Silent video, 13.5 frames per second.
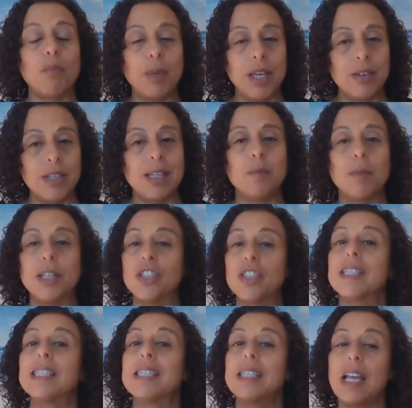period, but
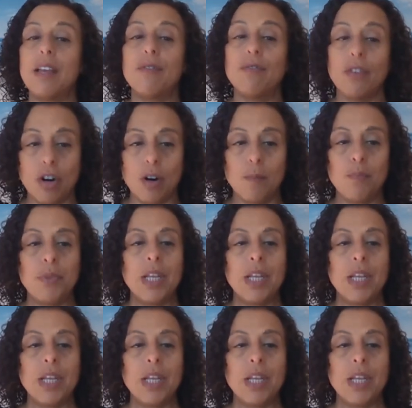just safer.